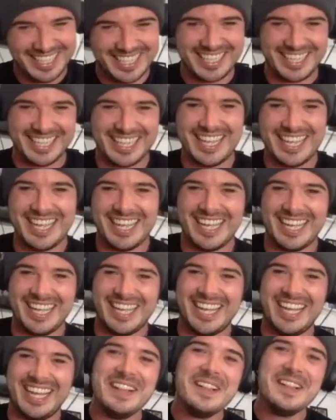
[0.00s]

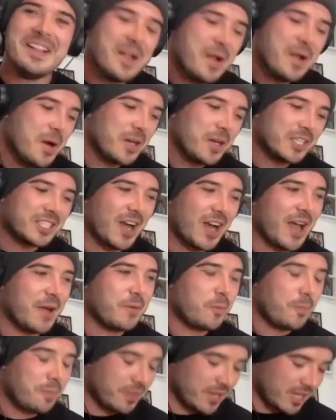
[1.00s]
Yeah.
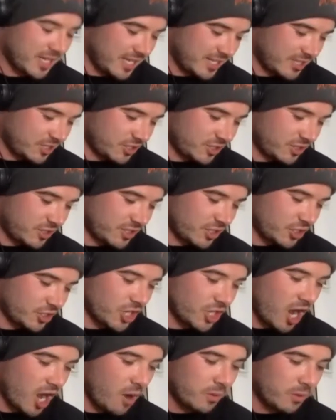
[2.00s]
So the
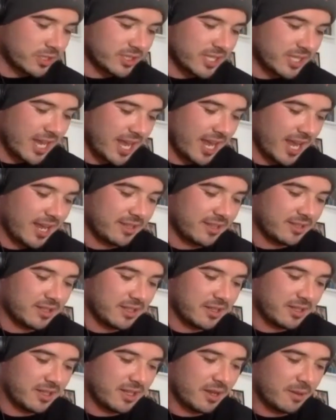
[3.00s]
show was. I
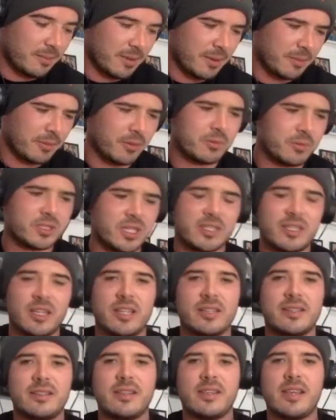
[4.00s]
remember it was like
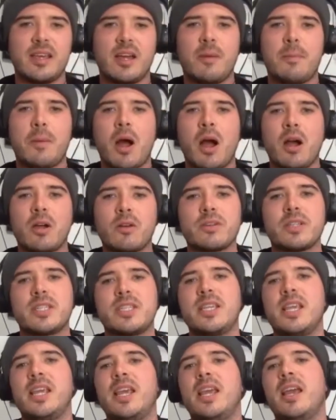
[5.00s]
the
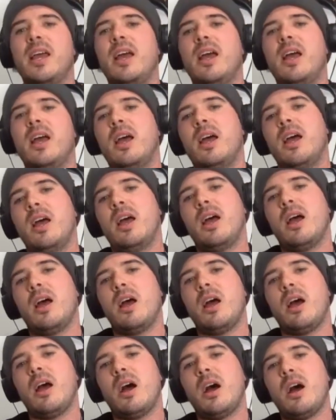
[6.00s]
hypocrisy.
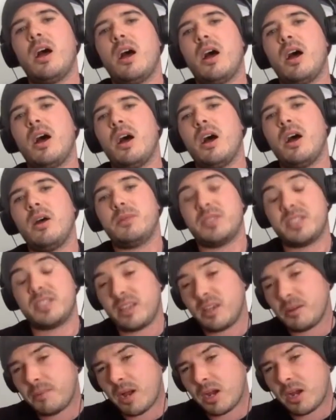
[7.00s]
Was it
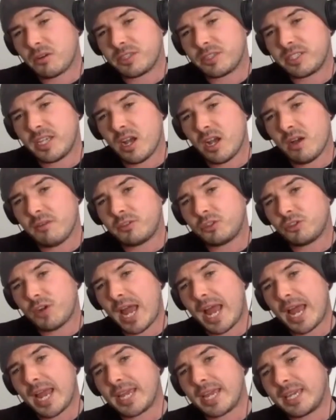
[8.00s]
the hypocrisy of
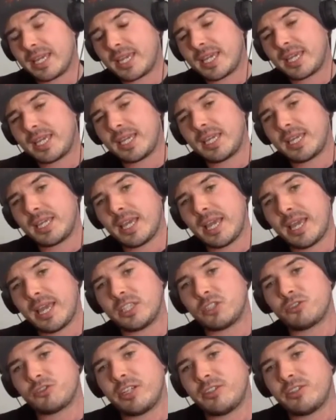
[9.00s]

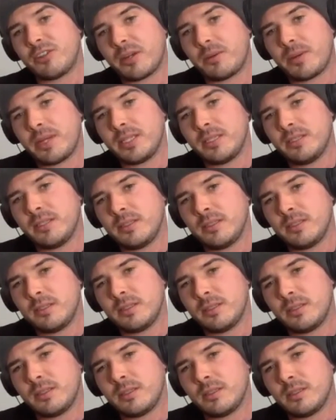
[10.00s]
straight drag queen?
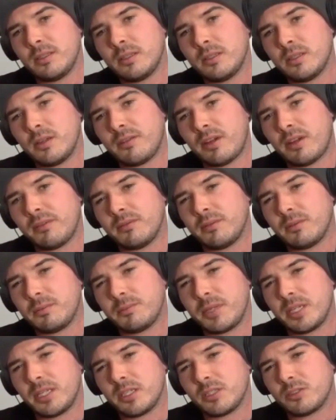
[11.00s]

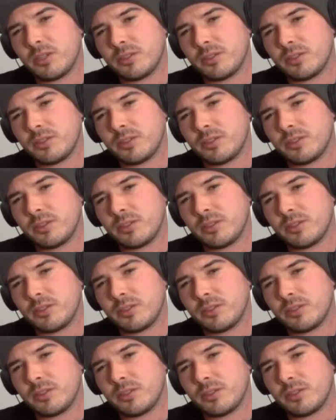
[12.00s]
Being straight.